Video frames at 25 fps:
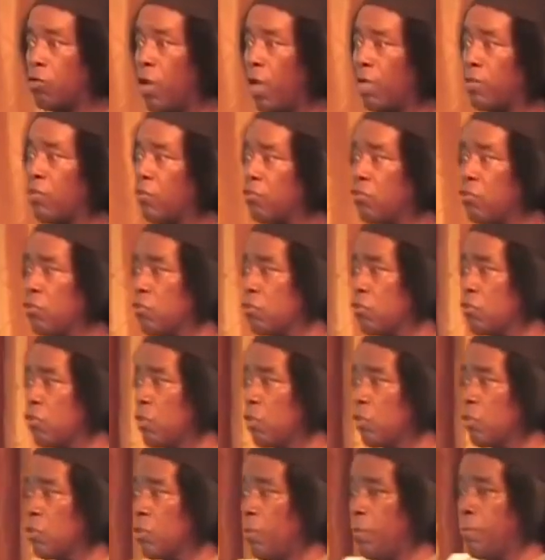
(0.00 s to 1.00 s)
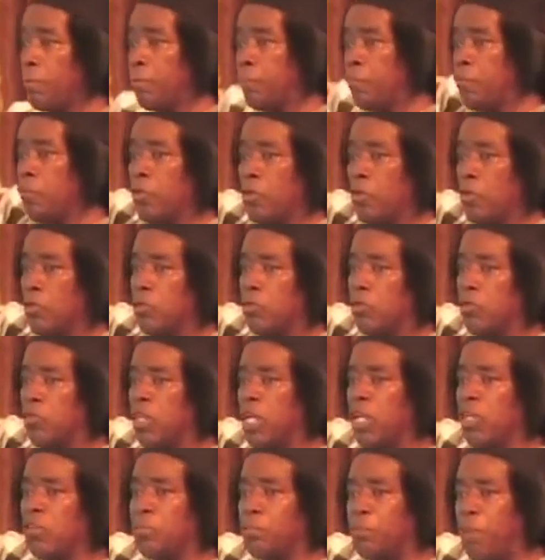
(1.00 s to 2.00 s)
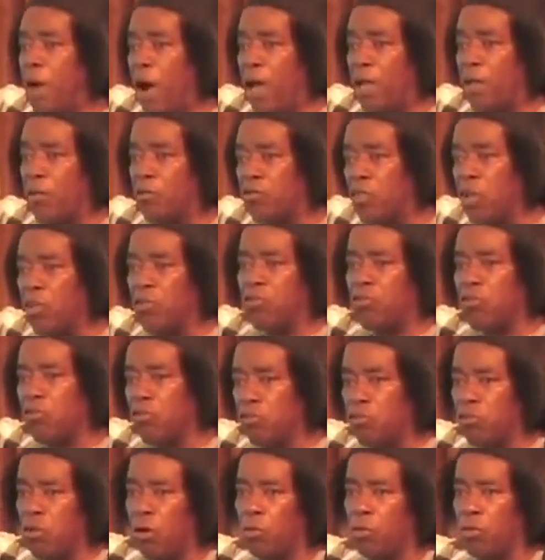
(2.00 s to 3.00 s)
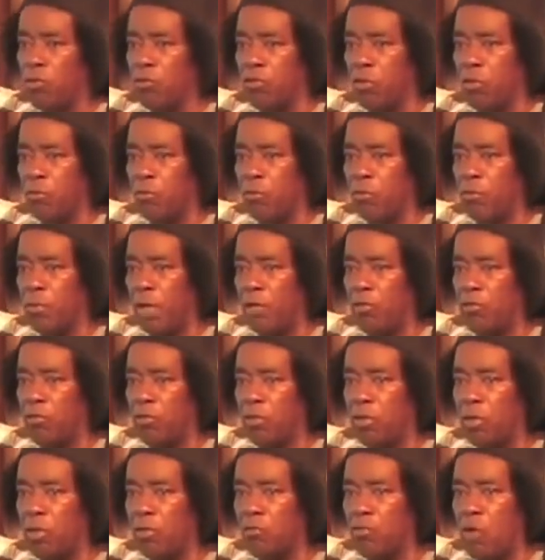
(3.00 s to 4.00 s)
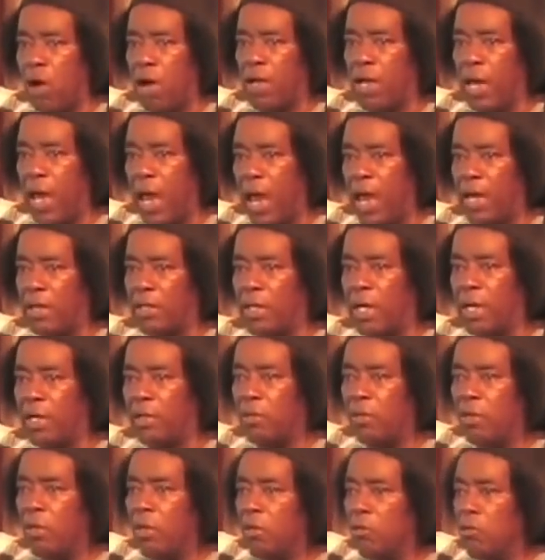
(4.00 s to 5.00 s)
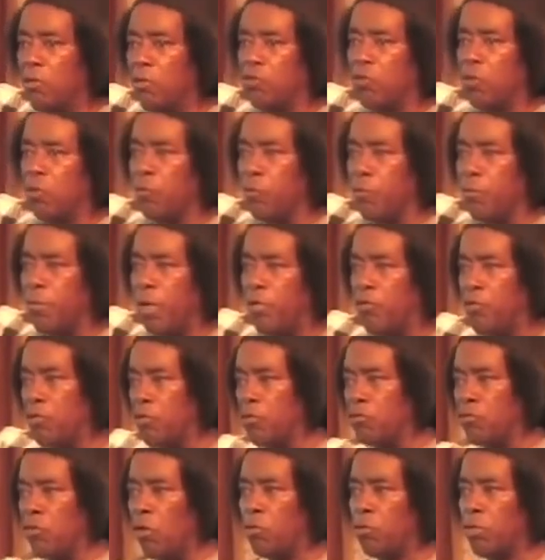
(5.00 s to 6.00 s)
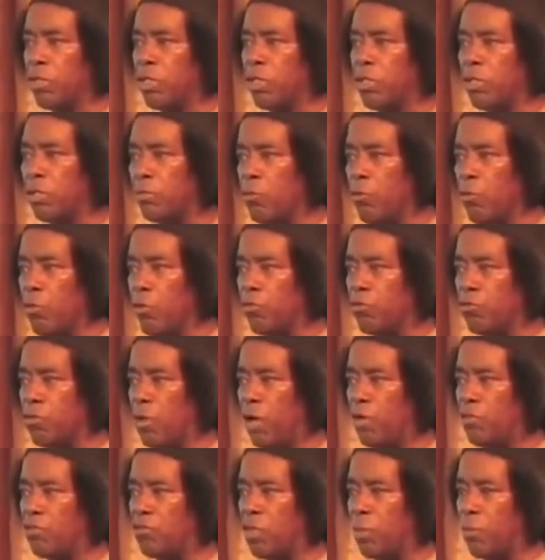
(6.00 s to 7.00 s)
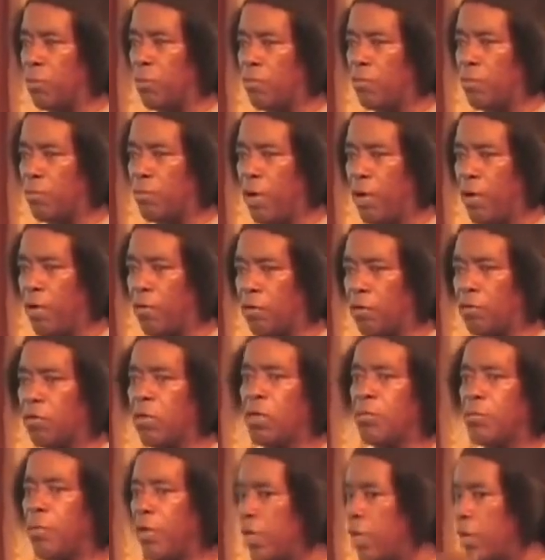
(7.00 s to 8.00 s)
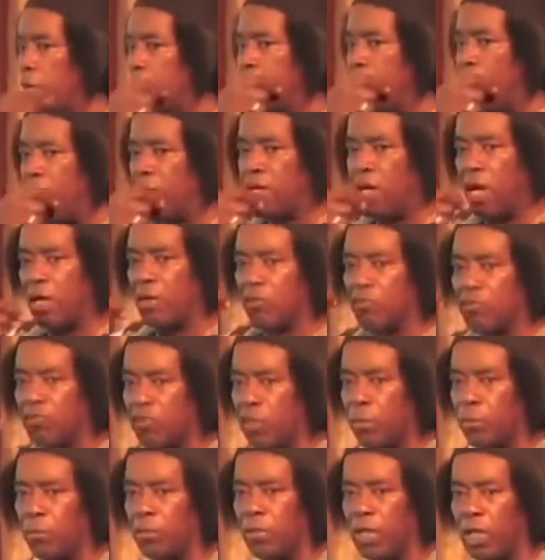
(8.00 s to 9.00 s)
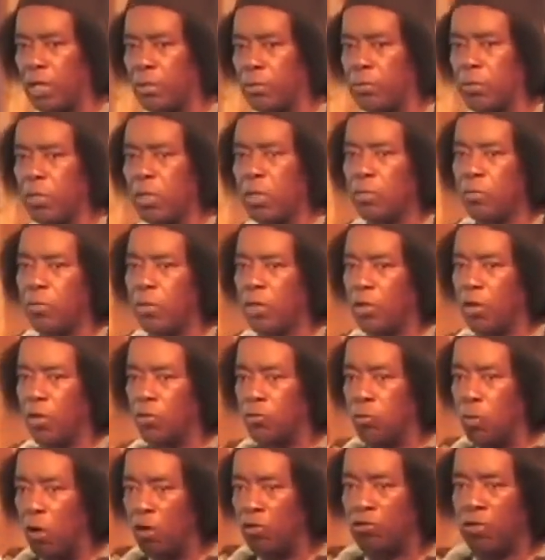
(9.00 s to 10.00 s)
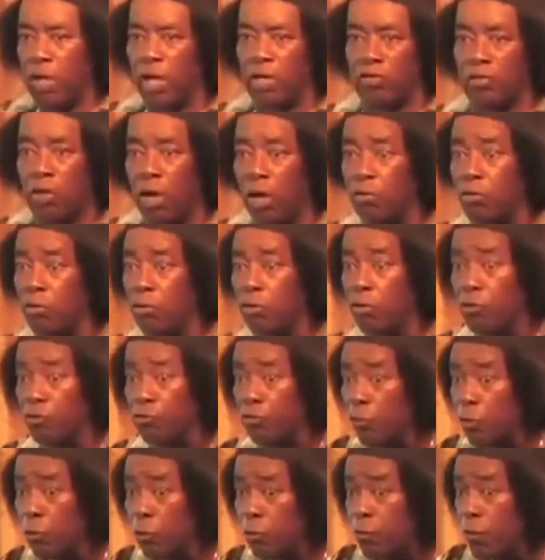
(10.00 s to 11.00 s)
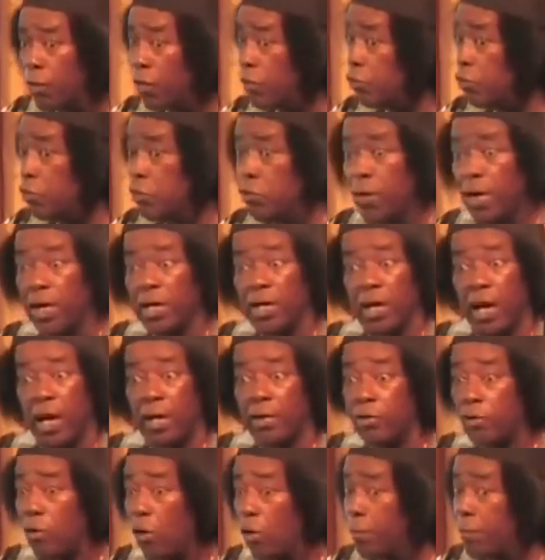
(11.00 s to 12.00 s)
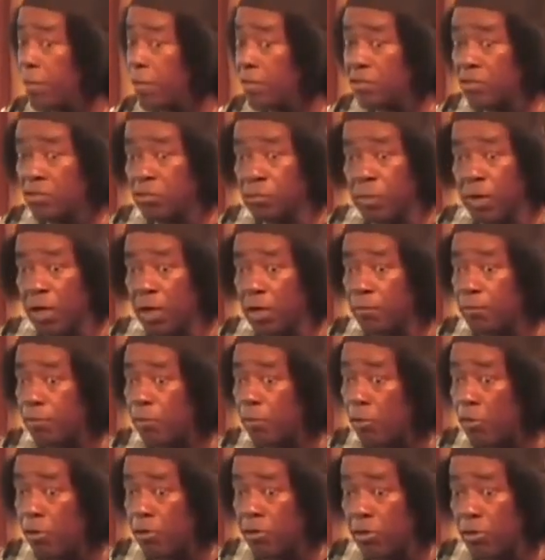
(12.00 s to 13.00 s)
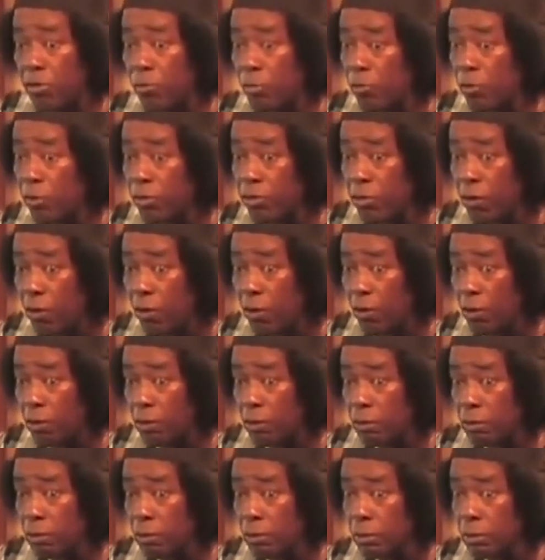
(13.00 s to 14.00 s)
you that this is the, these politicians know this information and trying to act like this information is only in the Moorish Science Temple of America. But everybody got a zip lip because once they tell you the truth, you ain't got no business being poor no more, y'all.